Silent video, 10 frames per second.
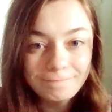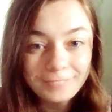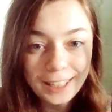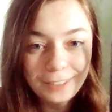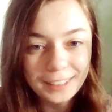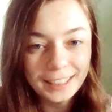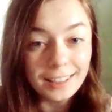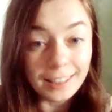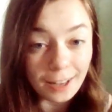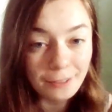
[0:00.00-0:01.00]
Love it.
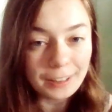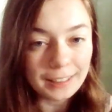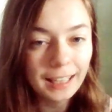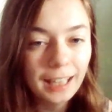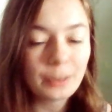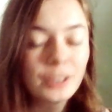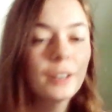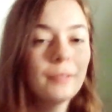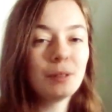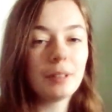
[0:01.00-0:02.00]
Love his language. I
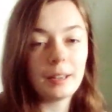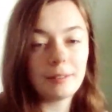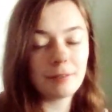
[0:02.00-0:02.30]
feel that